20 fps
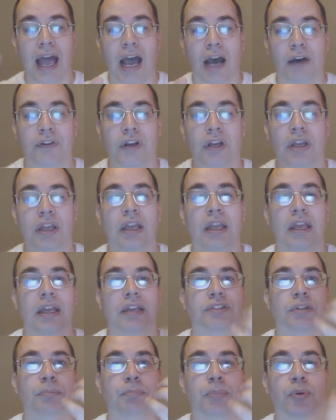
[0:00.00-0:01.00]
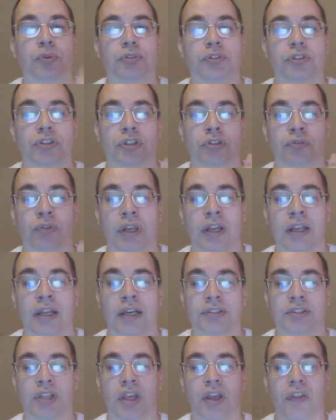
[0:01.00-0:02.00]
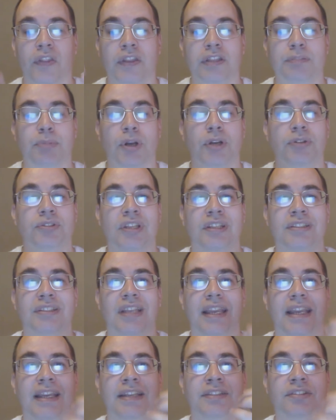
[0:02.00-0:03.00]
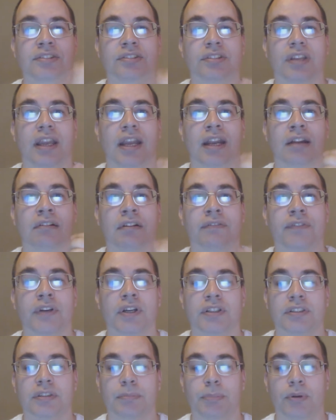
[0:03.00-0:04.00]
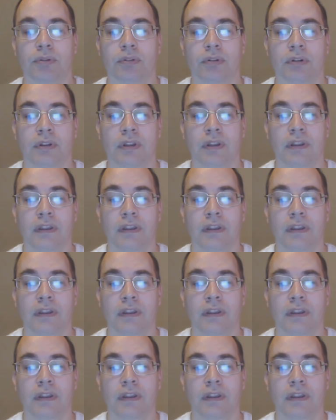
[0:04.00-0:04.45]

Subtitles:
However, it's important to realise this process isn't irreversible.